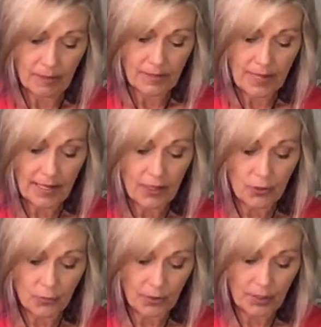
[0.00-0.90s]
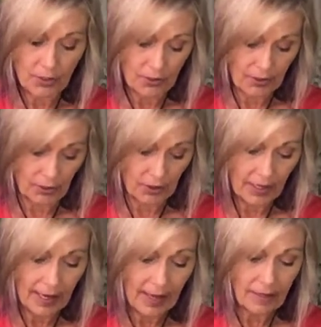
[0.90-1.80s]
taking a really good look
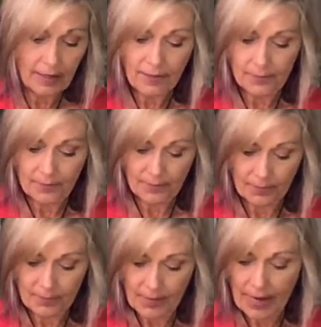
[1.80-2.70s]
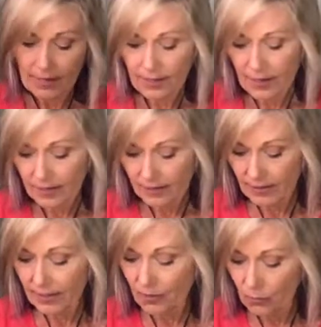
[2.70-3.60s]
at it. And you got the
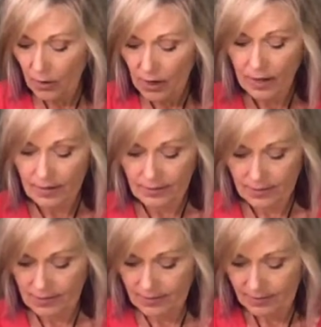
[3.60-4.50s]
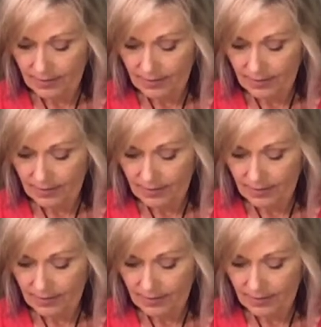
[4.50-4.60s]
King of Wands.